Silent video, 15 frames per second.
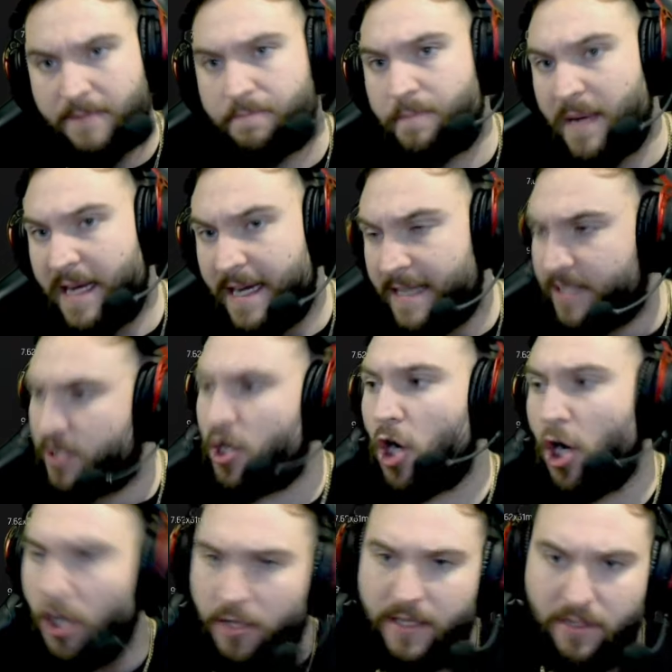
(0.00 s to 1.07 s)
BS
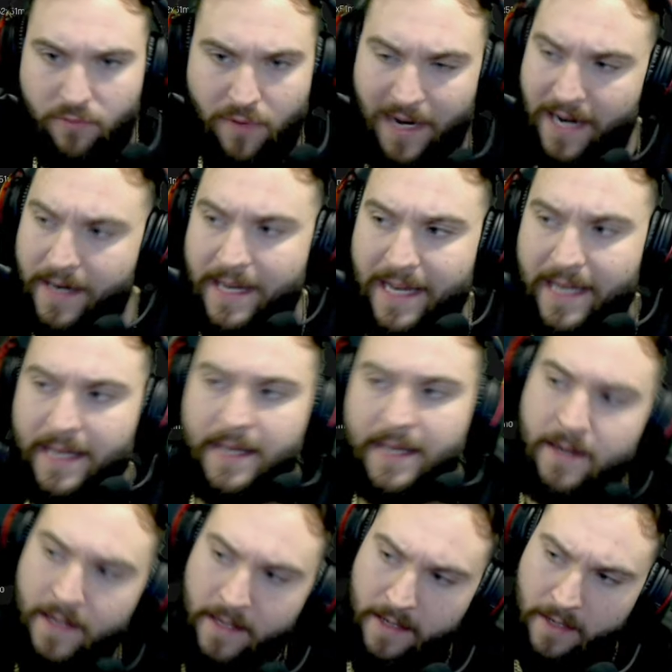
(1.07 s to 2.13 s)
only run in
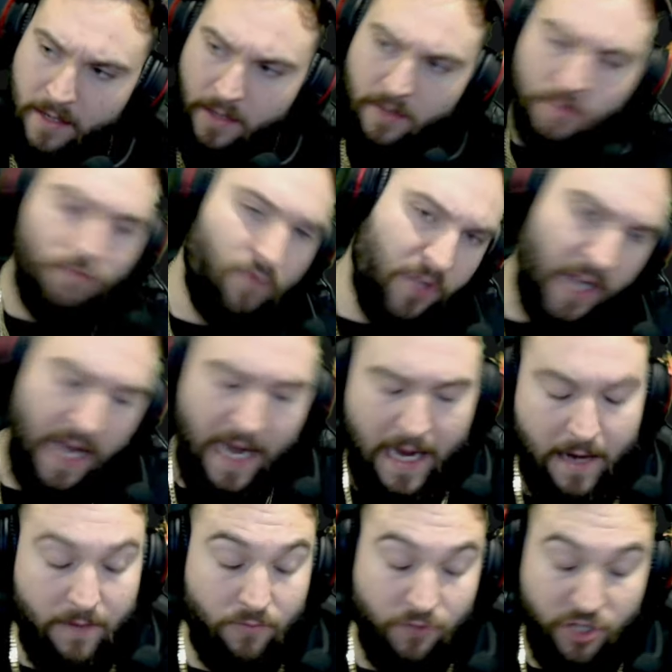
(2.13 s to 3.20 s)

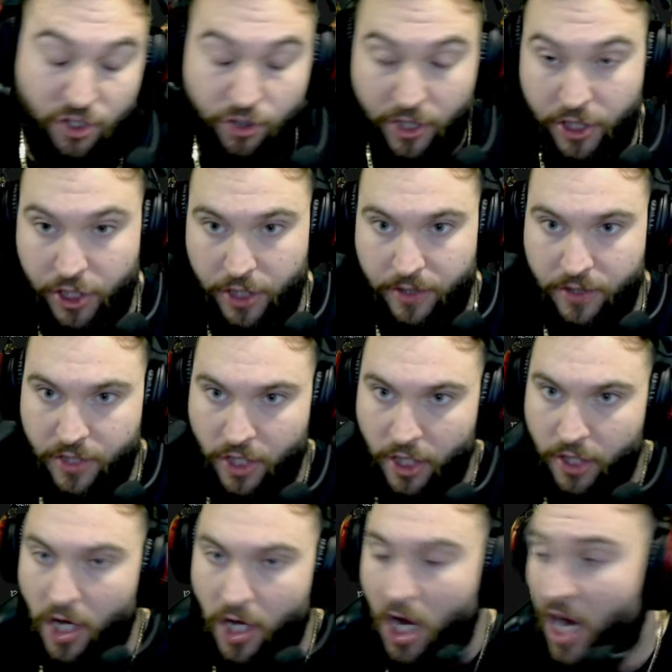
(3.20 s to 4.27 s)
restriction, so
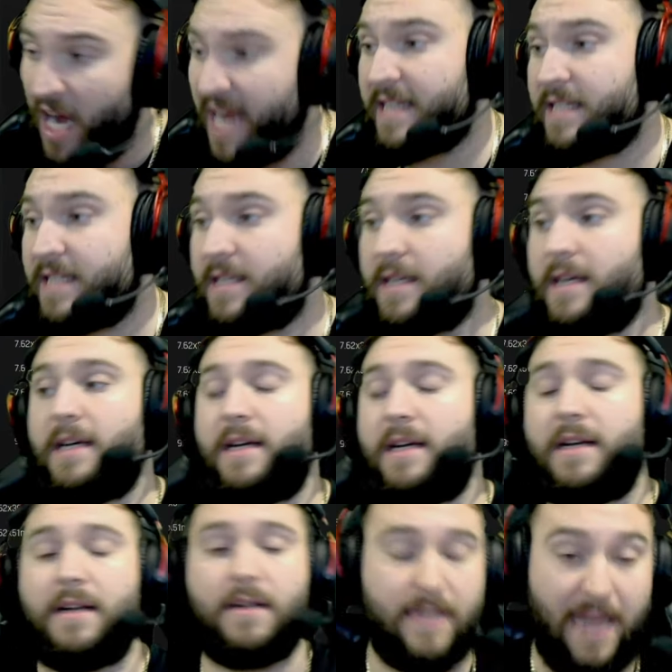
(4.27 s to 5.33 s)
the highest
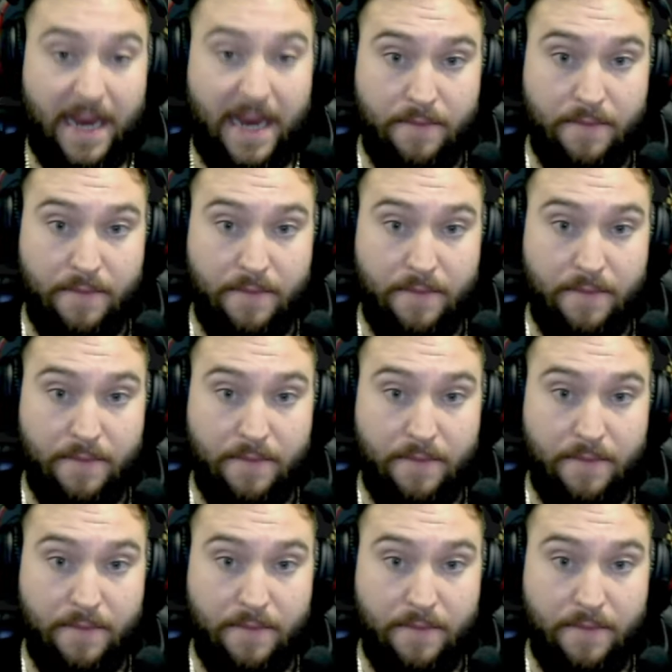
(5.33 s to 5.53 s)
game